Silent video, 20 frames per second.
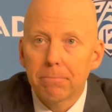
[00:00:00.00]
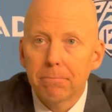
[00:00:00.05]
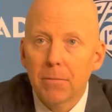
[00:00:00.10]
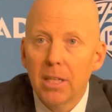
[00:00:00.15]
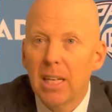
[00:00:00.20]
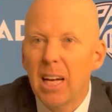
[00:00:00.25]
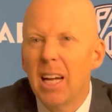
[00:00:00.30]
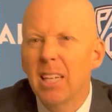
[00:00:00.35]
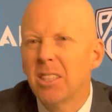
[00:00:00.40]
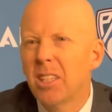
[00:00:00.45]

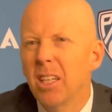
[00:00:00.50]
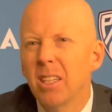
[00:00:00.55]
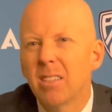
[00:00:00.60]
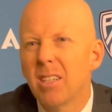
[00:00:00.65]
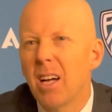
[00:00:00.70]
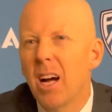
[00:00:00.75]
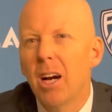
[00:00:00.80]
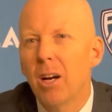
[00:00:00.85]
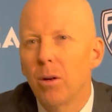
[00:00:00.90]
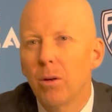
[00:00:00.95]
You guys get
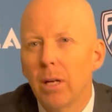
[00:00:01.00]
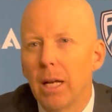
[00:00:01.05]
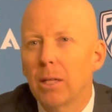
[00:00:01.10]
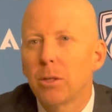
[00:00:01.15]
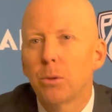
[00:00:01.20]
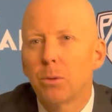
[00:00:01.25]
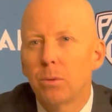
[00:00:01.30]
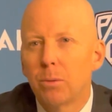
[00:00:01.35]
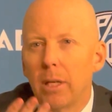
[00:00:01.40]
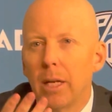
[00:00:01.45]
tired, and
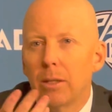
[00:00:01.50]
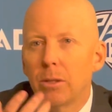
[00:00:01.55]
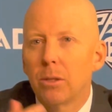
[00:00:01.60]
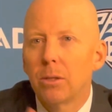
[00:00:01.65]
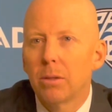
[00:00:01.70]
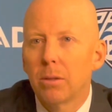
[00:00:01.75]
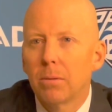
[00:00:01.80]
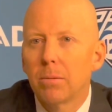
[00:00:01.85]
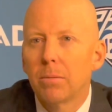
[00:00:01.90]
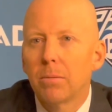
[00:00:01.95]

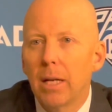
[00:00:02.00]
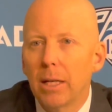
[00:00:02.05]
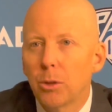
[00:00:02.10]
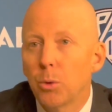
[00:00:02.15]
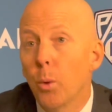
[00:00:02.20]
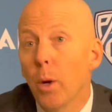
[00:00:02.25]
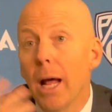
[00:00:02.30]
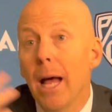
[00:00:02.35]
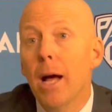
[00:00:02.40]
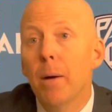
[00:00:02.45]
that's
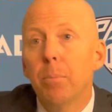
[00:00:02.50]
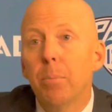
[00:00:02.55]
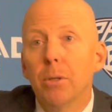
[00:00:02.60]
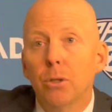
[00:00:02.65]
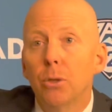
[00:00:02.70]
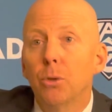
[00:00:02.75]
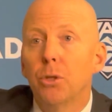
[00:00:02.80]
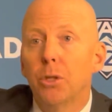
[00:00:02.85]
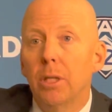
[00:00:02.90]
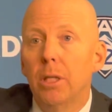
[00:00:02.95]
what happens.
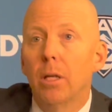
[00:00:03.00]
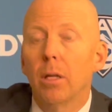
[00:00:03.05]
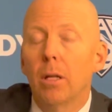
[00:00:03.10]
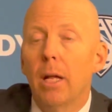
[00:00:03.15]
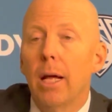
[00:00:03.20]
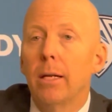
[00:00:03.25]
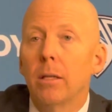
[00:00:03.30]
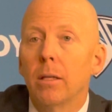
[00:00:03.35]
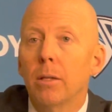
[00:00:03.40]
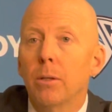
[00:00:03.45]
You see
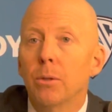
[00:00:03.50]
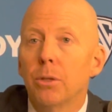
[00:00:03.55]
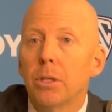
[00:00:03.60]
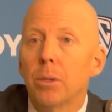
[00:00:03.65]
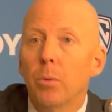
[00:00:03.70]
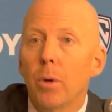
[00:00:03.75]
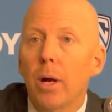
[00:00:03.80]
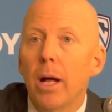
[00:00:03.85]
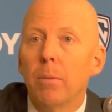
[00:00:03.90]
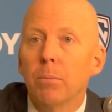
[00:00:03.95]

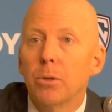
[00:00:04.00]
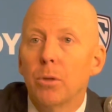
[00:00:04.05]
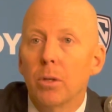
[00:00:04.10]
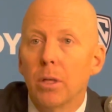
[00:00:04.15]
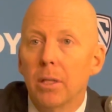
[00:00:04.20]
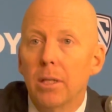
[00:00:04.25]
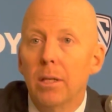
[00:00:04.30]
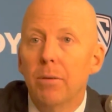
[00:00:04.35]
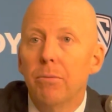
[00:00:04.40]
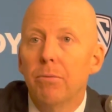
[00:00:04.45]
what happens on the
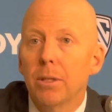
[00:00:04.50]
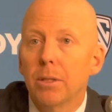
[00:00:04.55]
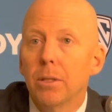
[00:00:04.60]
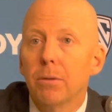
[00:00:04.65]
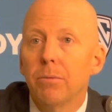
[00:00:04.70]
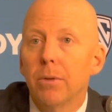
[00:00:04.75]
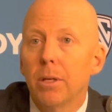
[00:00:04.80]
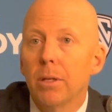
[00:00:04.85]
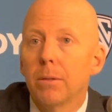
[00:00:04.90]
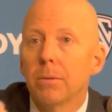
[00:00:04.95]
defensive
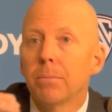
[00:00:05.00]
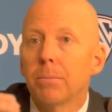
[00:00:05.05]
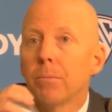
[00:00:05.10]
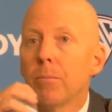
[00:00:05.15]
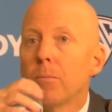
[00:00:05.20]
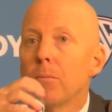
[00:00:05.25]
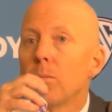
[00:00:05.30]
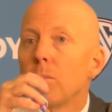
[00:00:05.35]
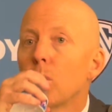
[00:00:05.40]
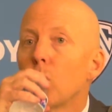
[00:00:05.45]

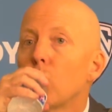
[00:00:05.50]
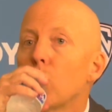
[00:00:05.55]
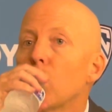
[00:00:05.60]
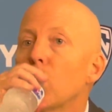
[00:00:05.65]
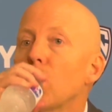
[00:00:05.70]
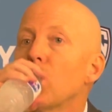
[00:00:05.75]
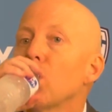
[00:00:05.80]
end.